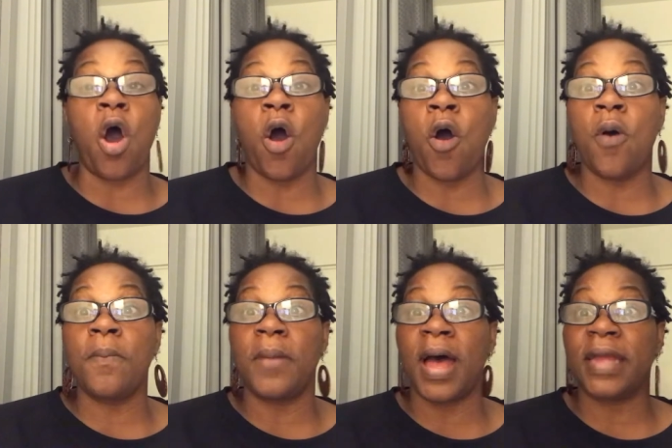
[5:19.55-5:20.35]

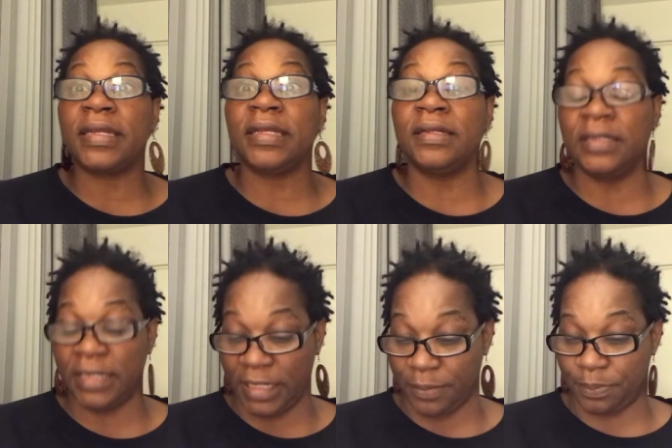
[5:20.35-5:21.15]
almighty
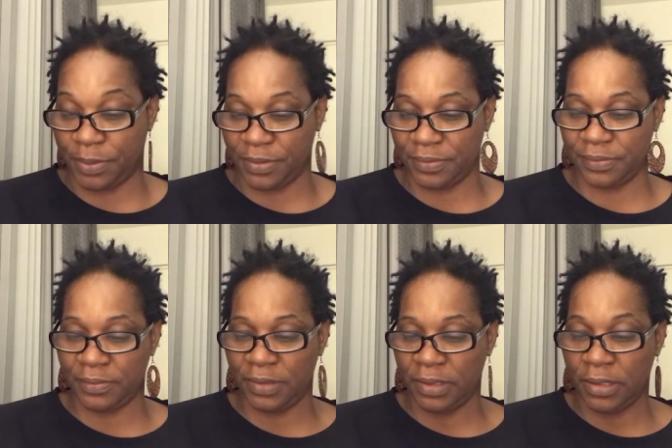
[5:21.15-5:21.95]
leap.
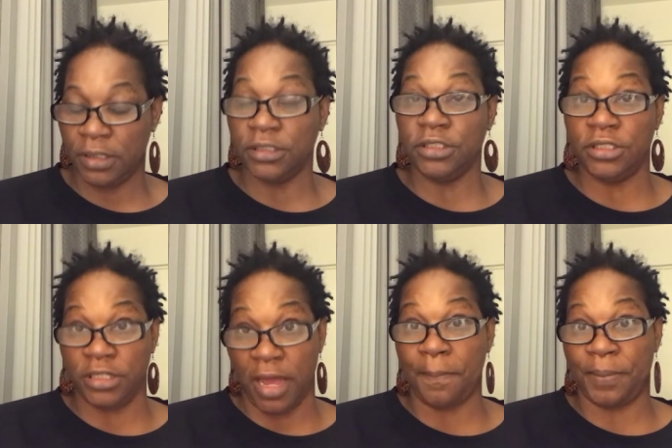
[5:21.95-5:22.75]

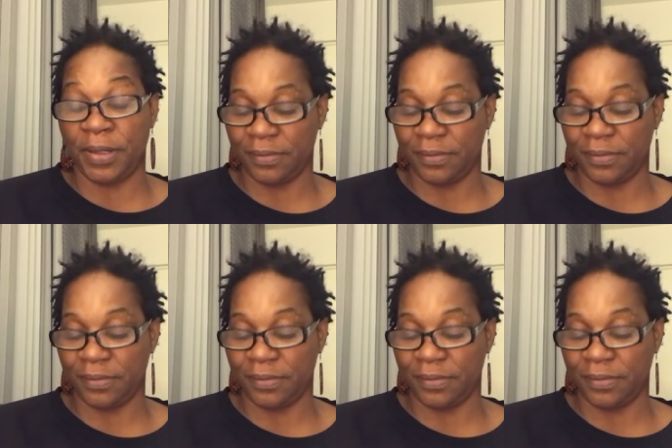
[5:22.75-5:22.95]
Yep.